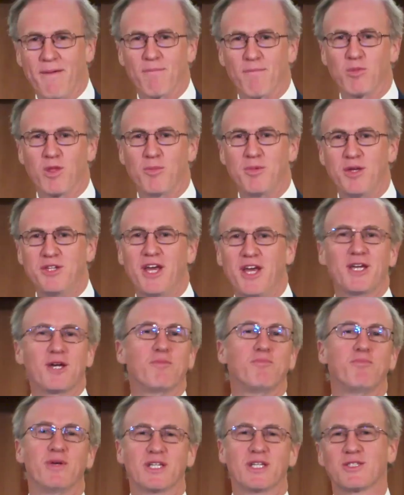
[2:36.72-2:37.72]
Let me take a
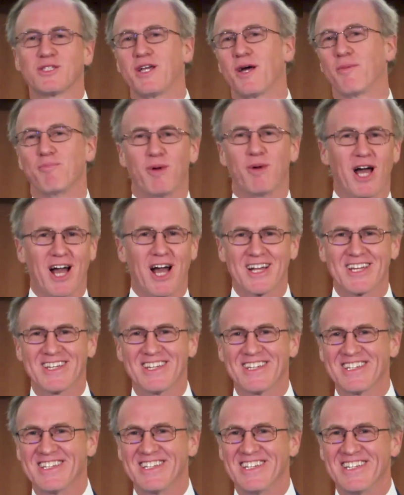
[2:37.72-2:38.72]
big step back
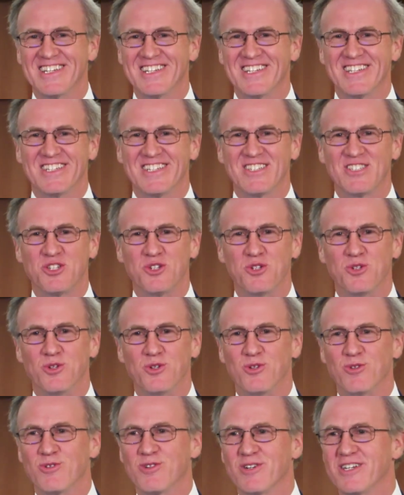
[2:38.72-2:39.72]

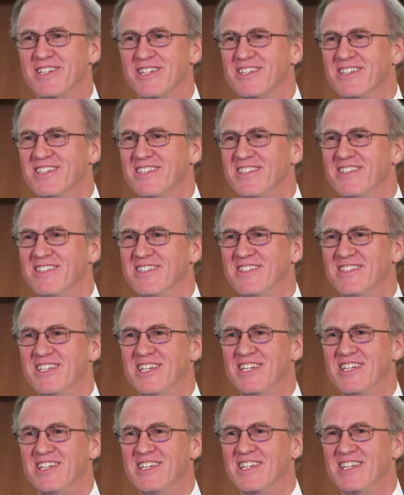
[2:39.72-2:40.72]
to the,